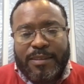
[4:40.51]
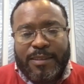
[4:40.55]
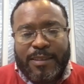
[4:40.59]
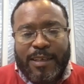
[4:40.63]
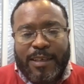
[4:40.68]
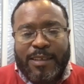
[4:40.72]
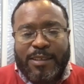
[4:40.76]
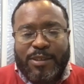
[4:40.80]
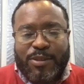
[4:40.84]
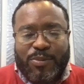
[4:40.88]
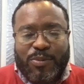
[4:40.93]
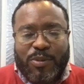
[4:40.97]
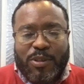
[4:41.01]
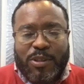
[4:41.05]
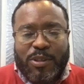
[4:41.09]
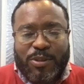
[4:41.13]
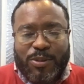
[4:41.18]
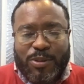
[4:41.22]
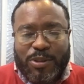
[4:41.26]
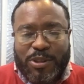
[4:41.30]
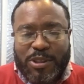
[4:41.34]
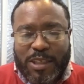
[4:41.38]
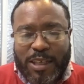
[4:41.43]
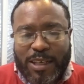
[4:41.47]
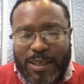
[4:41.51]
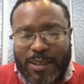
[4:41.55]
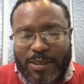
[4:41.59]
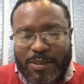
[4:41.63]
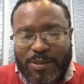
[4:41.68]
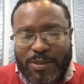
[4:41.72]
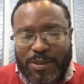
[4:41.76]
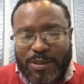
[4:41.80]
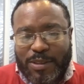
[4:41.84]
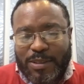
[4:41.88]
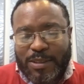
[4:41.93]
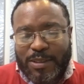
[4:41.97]
I just want to do a shout out
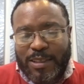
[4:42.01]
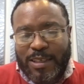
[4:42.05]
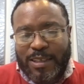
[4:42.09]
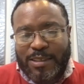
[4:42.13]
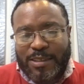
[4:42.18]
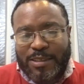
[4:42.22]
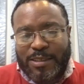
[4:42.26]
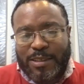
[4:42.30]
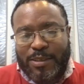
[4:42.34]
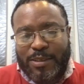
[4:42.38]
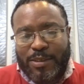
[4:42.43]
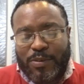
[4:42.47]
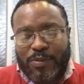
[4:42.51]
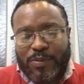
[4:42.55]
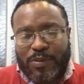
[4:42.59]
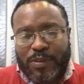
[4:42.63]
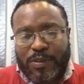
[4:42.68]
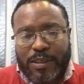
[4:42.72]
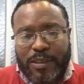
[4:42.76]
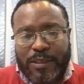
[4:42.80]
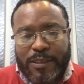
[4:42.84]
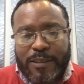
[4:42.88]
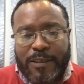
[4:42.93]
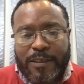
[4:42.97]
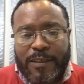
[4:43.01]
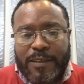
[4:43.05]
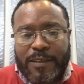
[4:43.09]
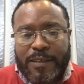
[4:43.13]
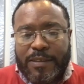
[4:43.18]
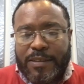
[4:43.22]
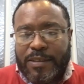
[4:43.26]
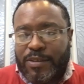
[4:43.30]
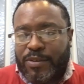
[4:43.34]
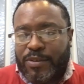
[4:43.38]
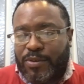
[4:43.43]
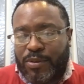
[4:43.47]
to that center over there.
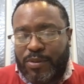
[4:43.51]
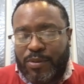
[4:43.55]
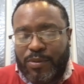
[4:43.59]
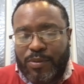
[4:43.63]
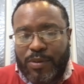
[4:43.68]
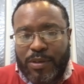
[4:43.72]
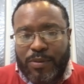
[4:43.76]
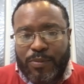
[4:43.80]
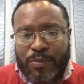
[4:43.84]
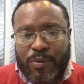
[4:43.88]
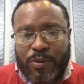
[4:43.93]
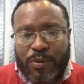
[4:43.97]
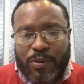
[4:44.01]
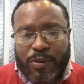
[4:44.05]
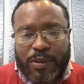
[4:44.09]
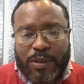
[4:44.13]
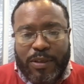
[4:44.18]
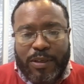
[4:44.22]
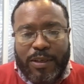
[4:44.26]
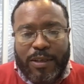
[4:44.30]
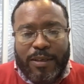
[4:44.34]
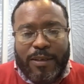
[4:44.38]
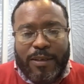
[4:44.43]
They're doing a great work.